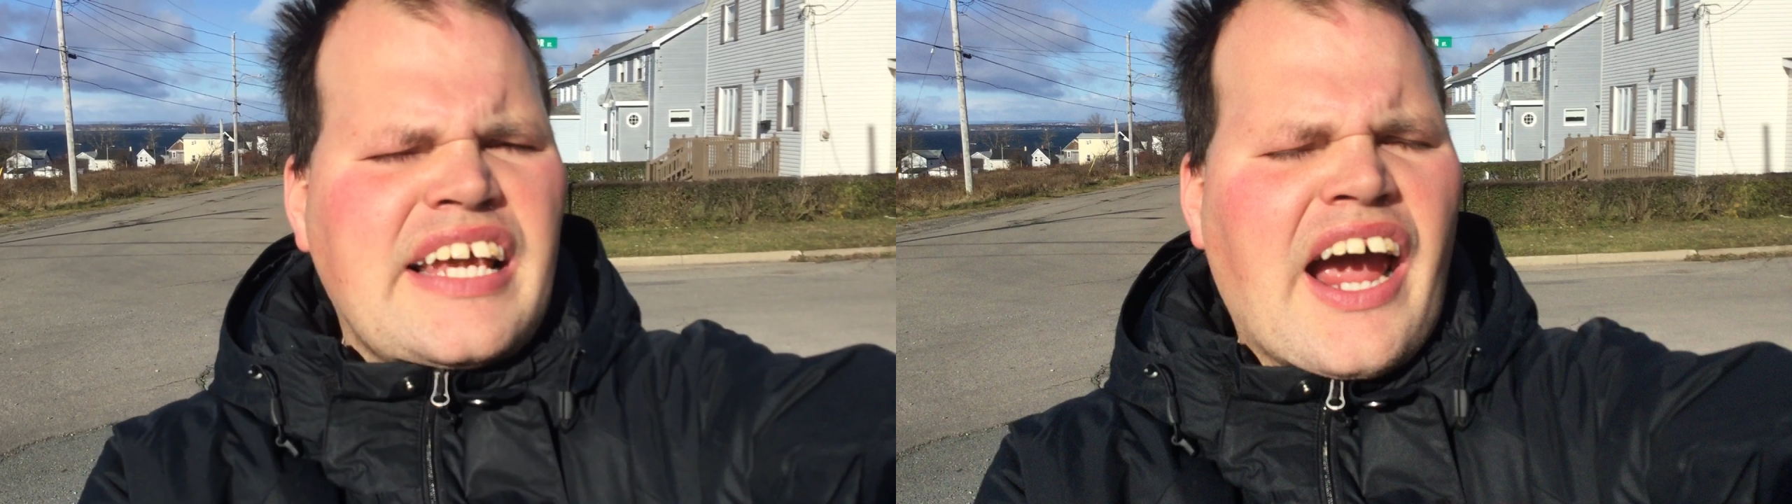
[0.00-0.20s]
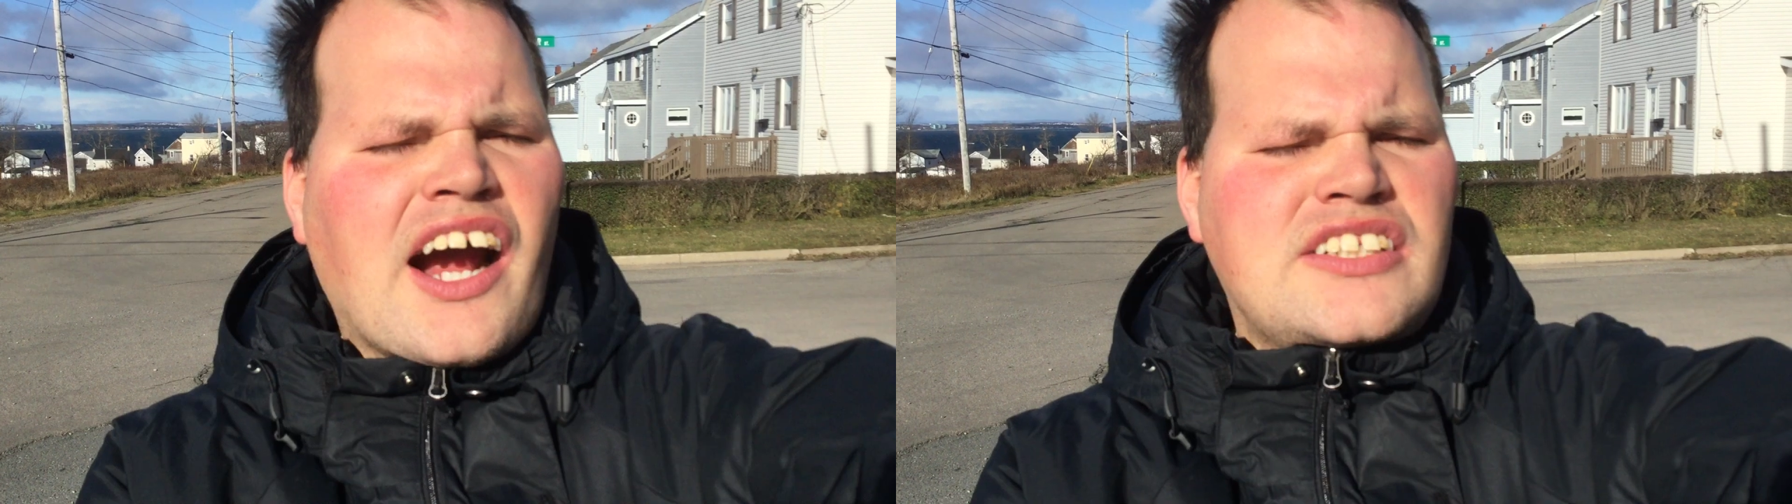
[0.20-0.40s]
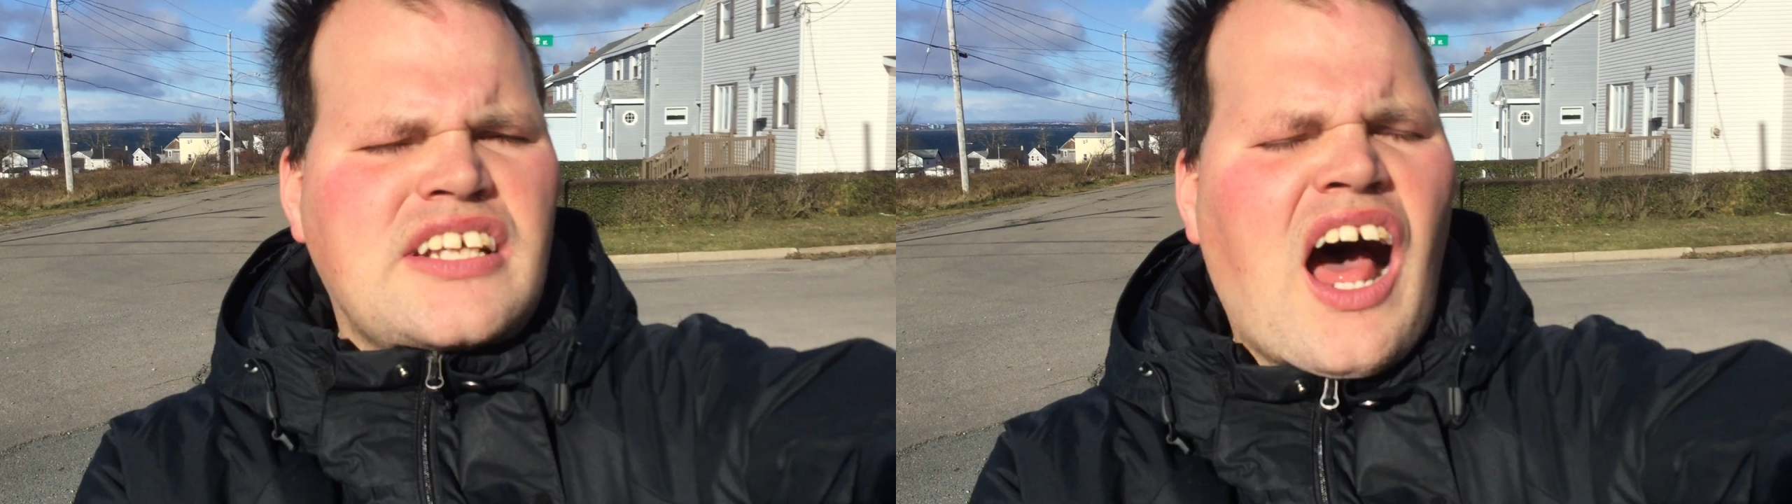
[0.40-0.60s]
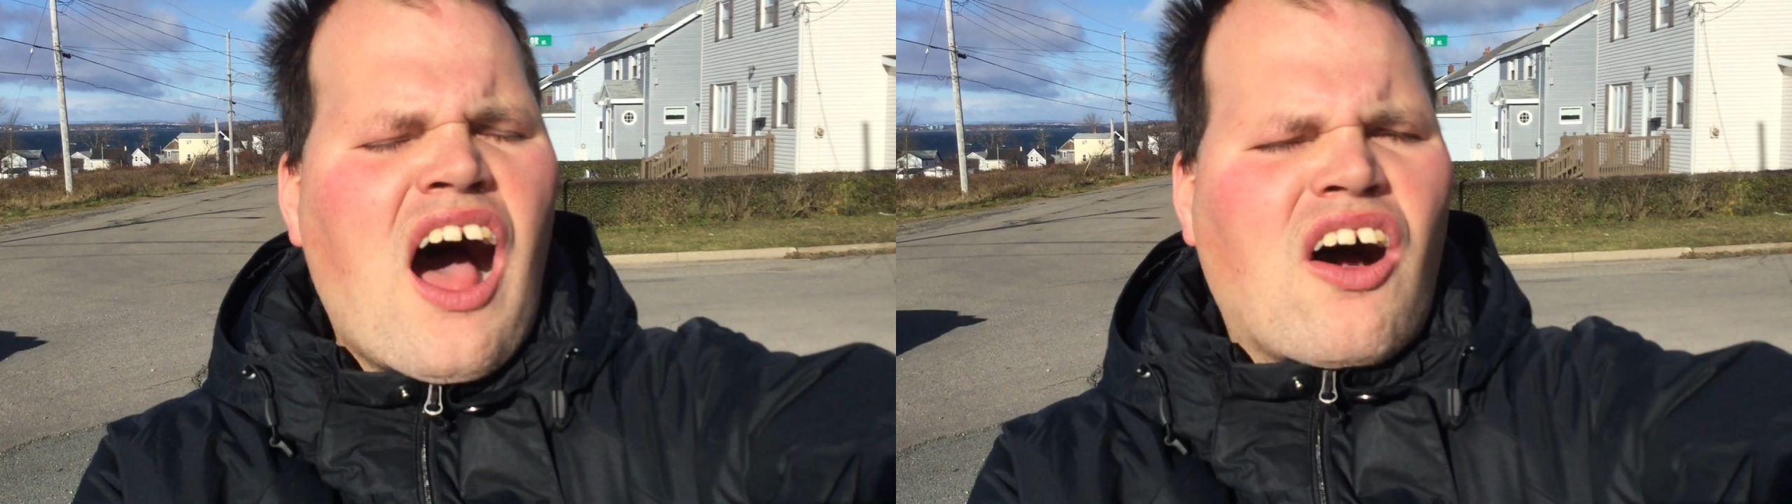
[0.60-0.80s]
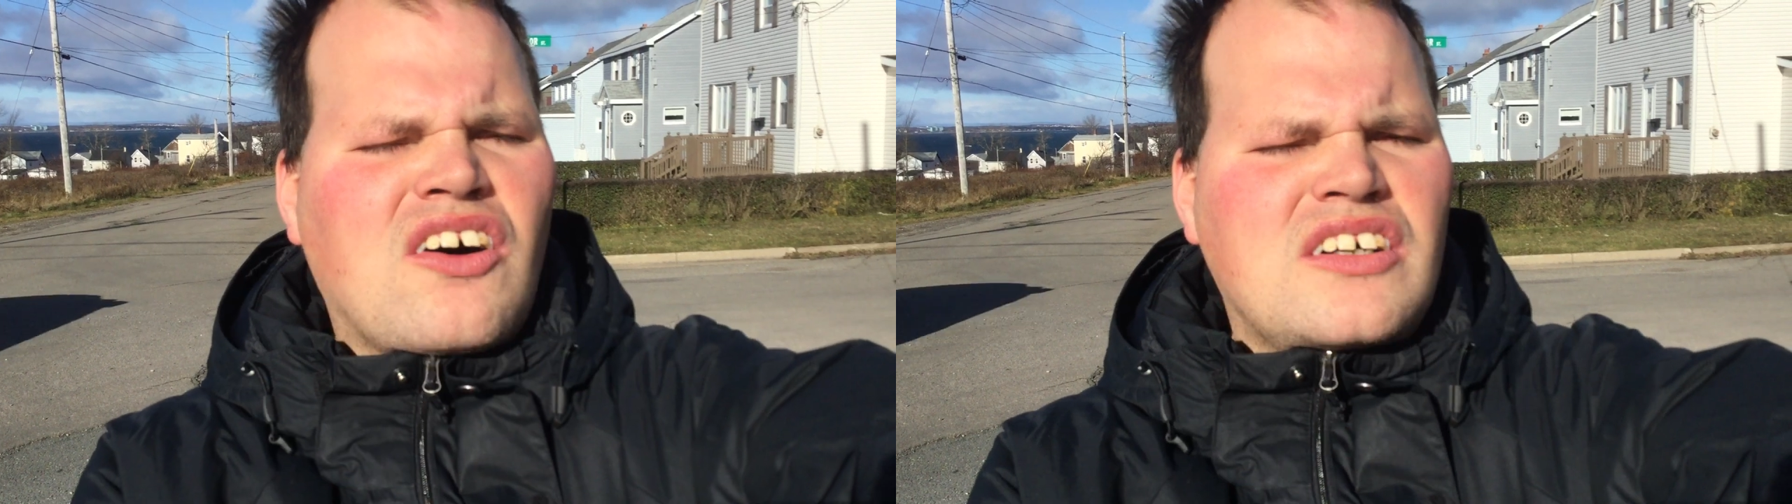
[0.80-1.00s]
the Earth at
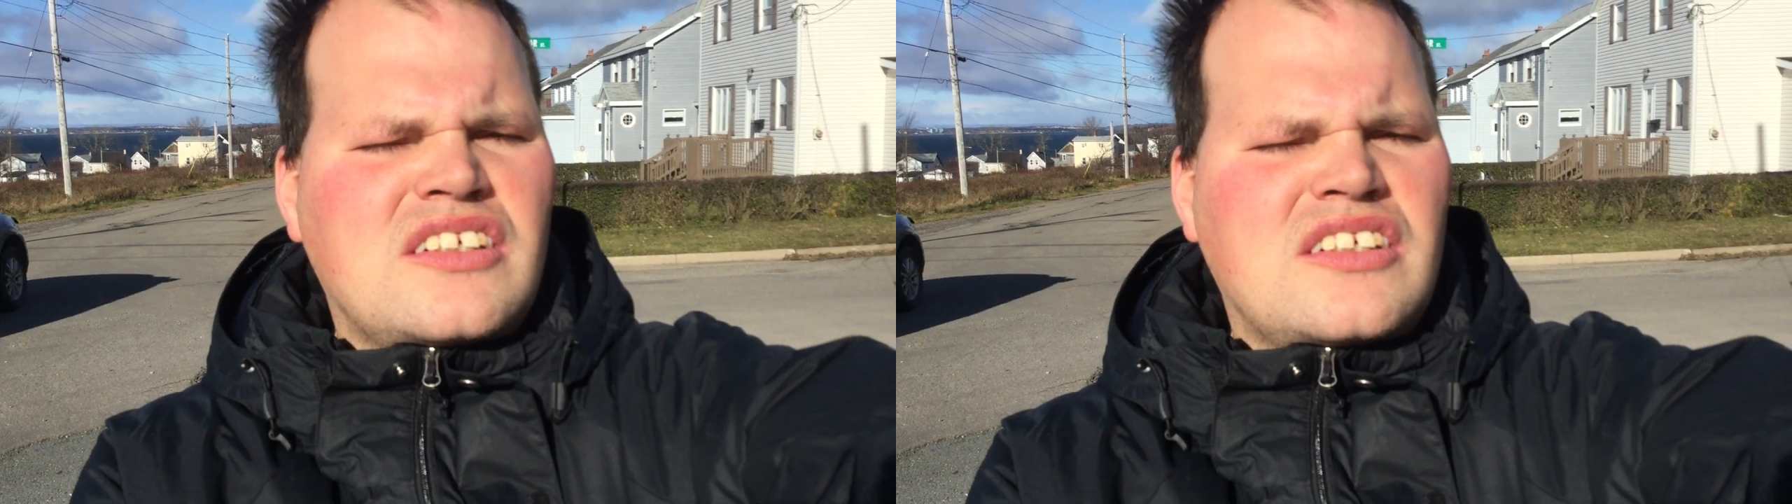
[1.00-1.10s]
all.